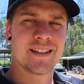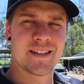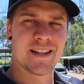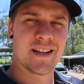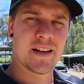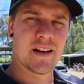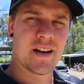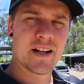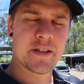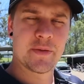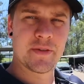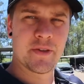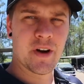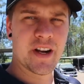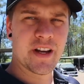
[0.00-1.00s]
So guys,
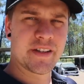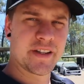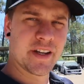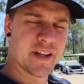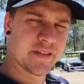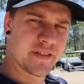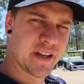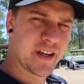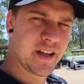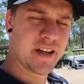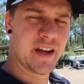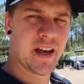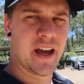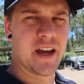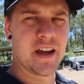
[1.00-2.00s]
we've got ourselves
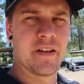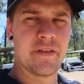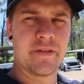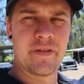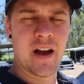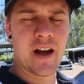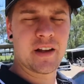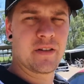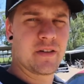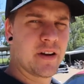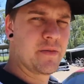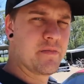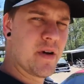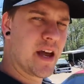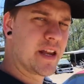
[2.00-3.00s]
here a
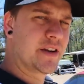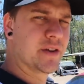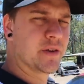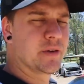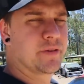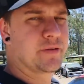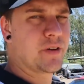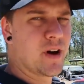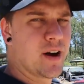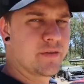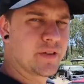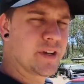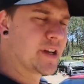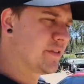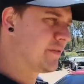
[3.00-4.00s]
factory manual
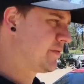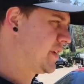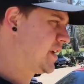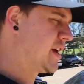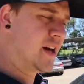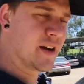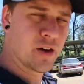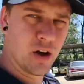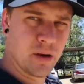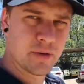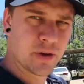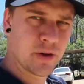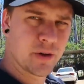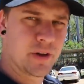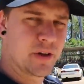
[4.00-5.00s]
5-litre VR
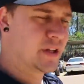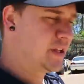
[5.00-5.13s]
Commodore.